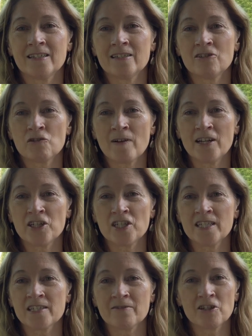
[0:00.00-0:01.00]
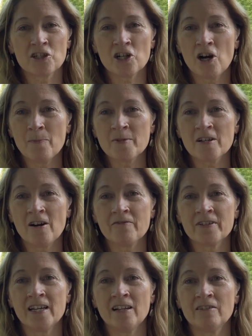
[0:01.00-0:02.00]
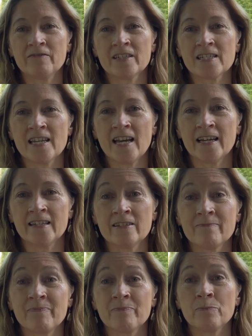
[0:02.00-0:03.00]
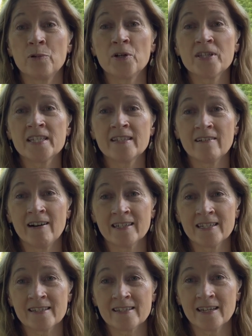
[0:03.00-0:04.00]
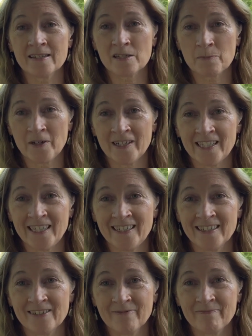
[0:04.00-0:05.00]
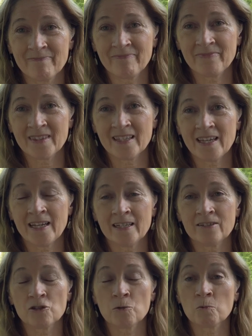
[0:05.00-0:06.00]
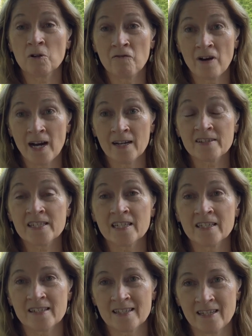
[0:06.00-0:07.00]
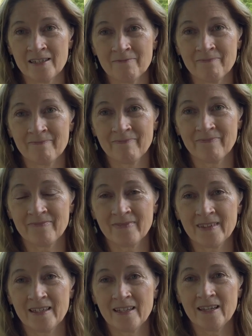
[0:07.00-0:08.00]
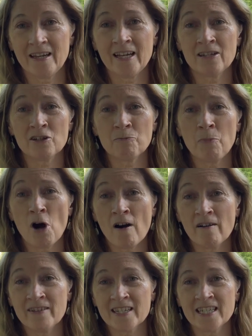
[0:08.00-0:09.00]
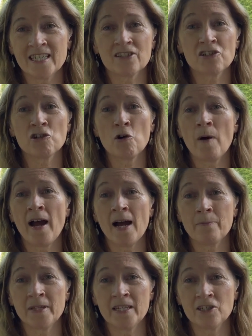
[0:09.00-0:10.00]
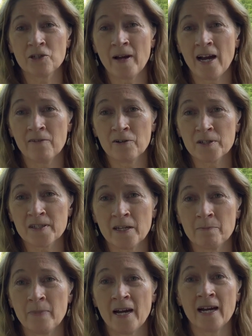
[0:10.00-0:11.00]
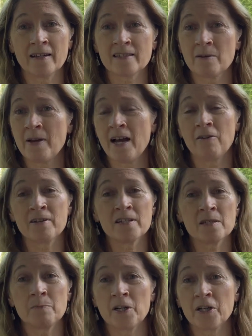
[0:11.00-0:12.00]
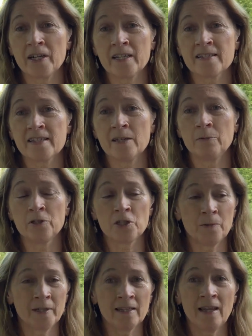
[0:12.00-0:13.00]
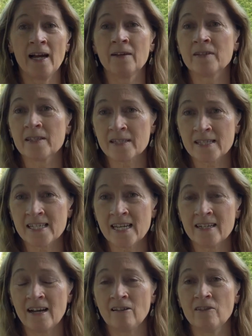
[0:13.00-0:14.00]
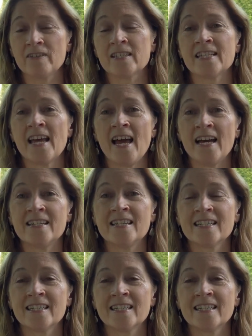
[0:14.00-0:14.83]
and tragedy. So he chops off an elephant's head, puts it on his son's body, and revives his son. And Parvati is so happy to have her son back. Somehow his spirit is able to enliven this dead elephant's head,